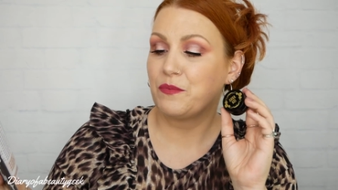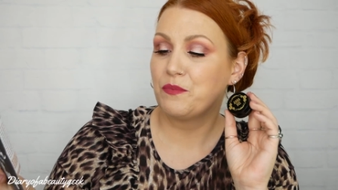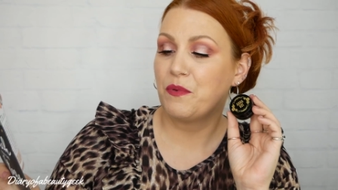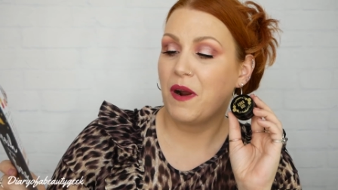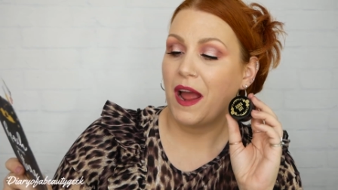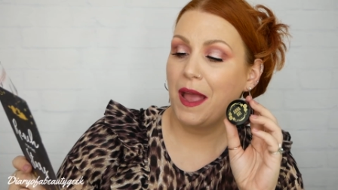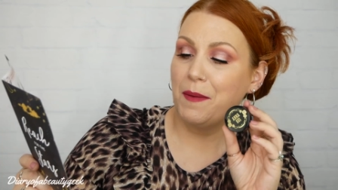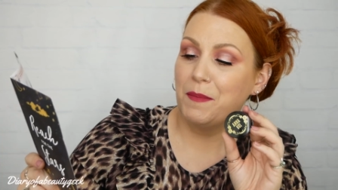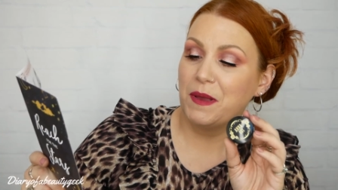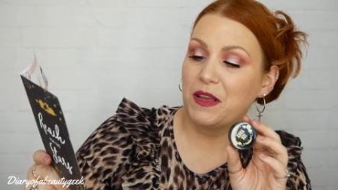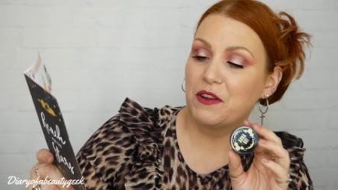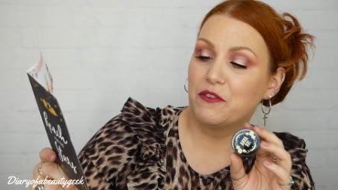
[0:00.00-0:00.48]
This
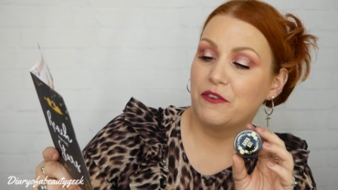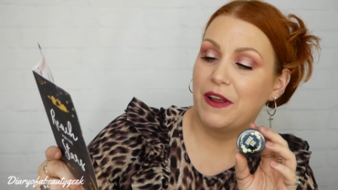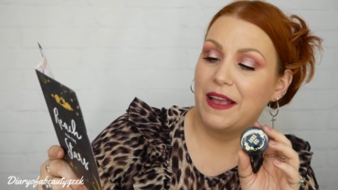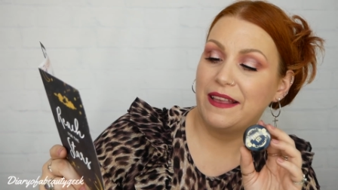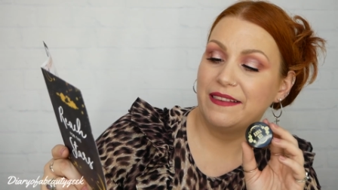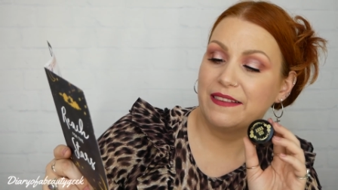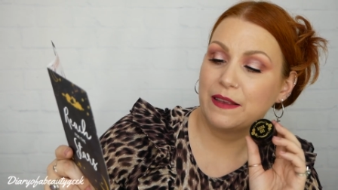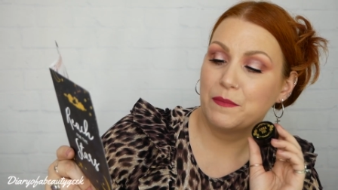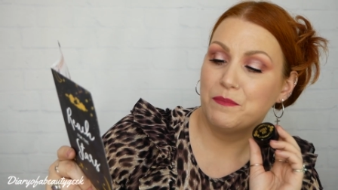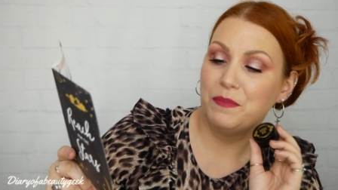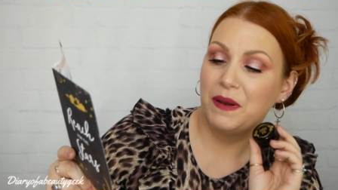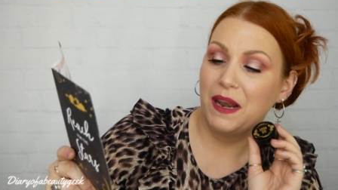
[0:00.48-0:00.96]
primer
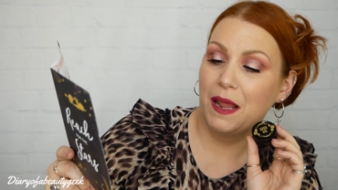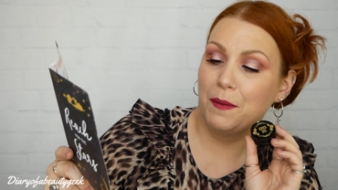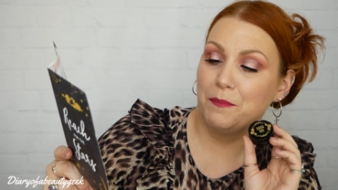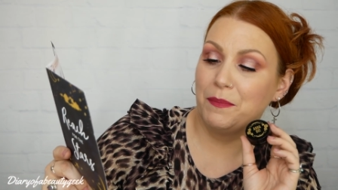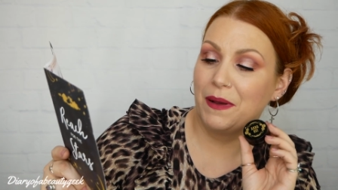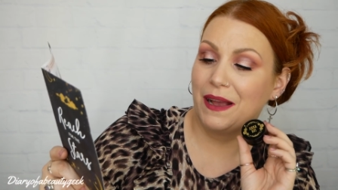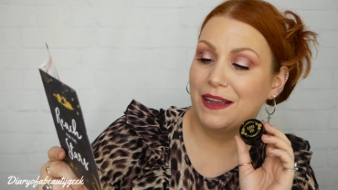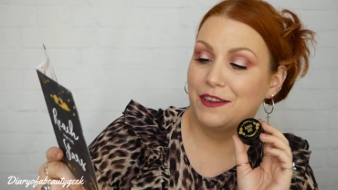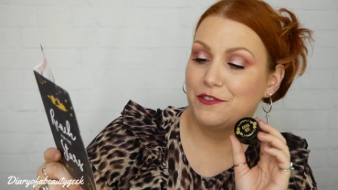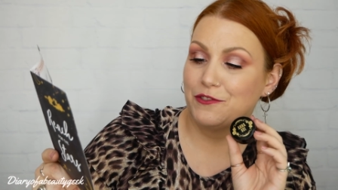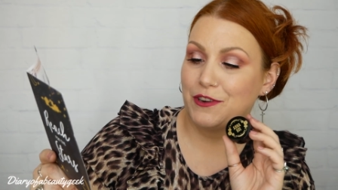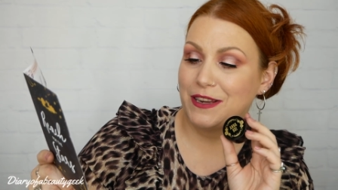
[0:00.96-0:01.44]
creates a
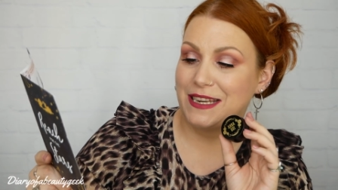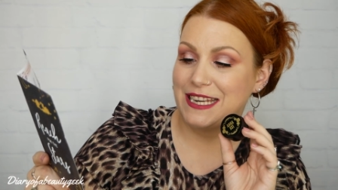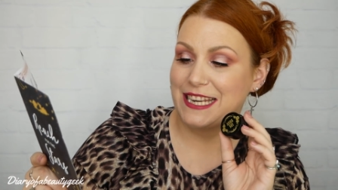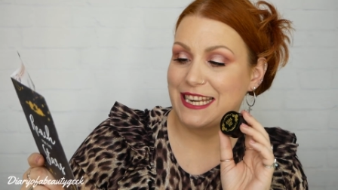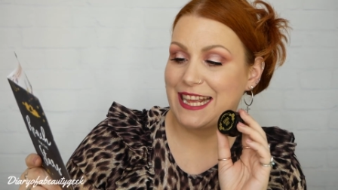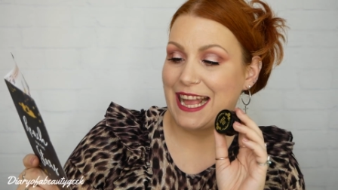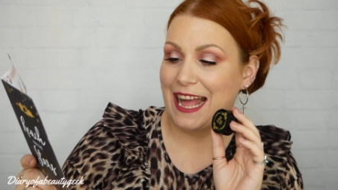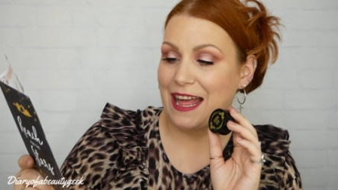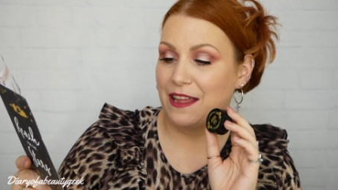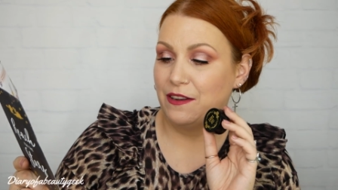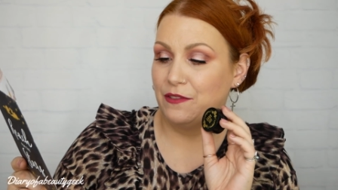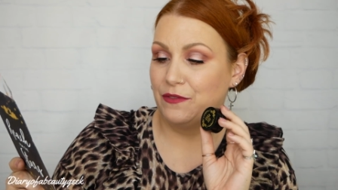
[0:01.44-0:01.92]
plump
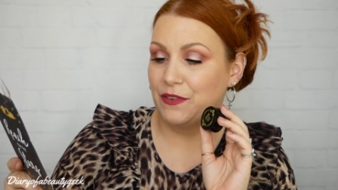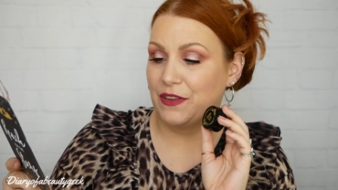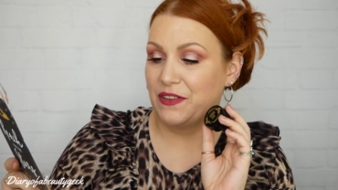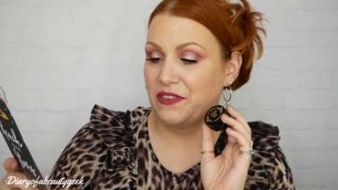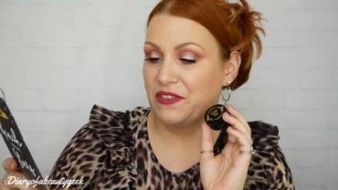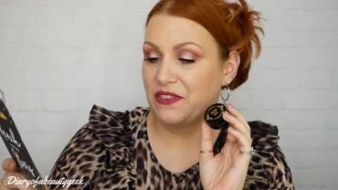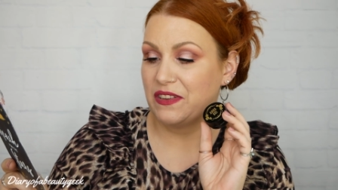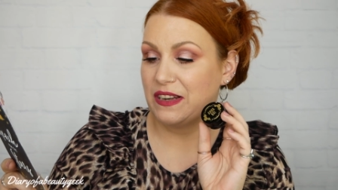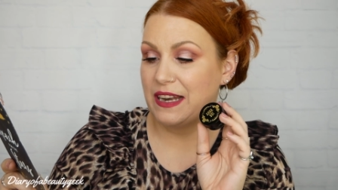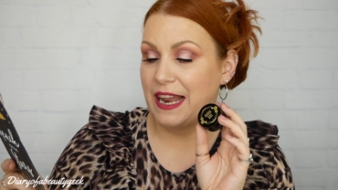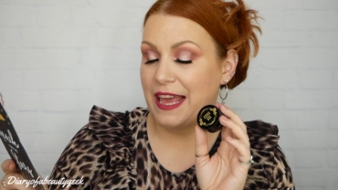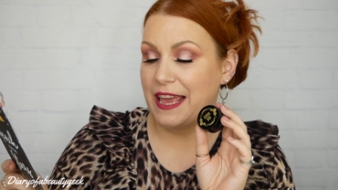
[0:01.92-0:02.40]
hydrated
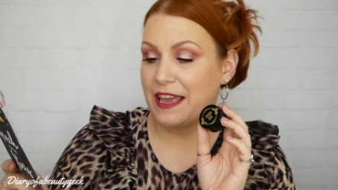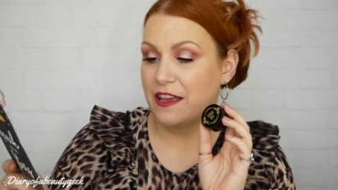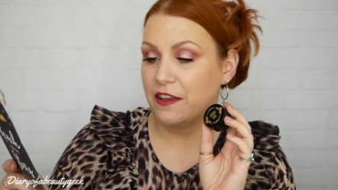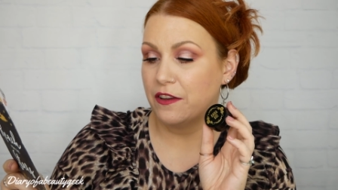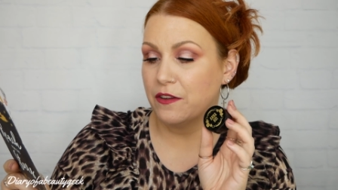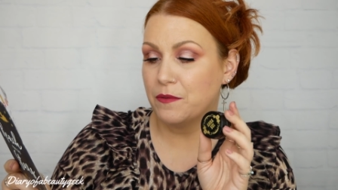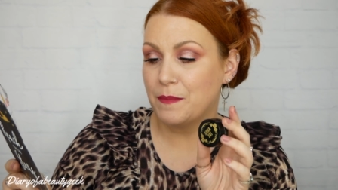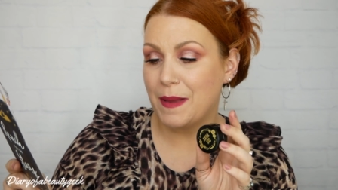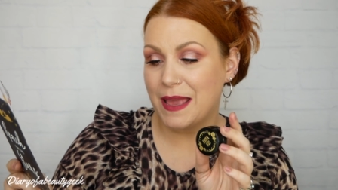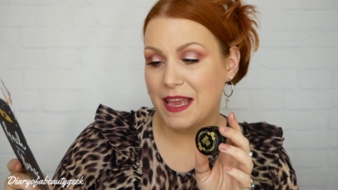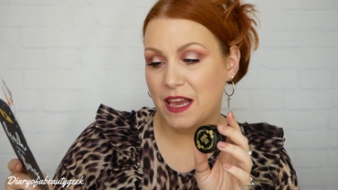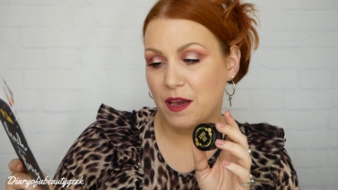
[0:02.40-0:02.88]
canvas to
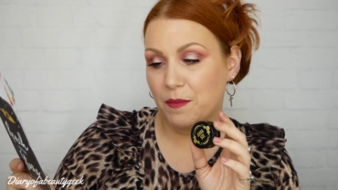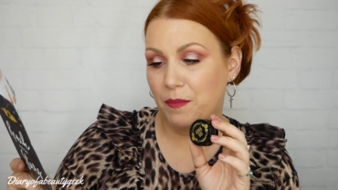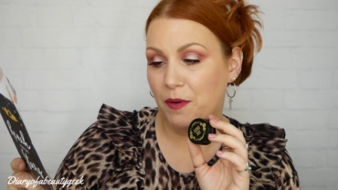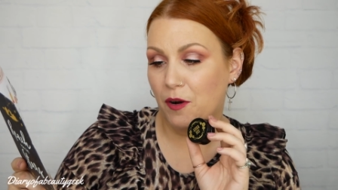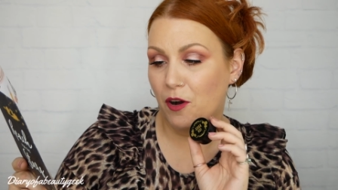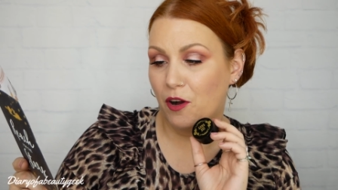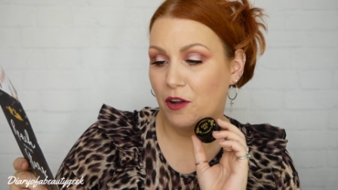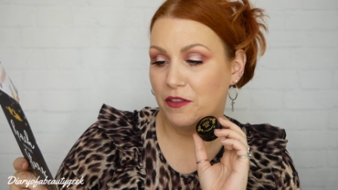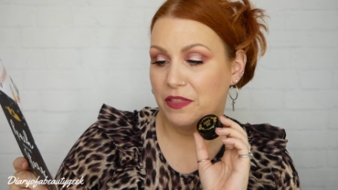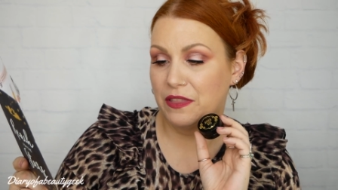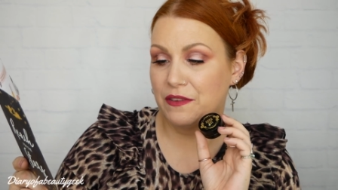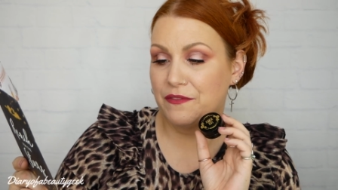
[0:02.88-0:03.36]
layer your
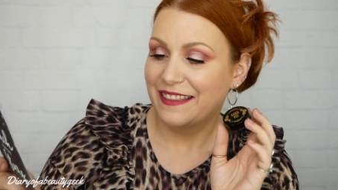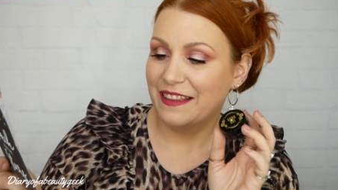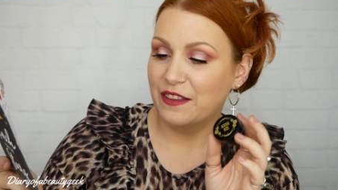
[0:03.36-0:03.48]
makeup on.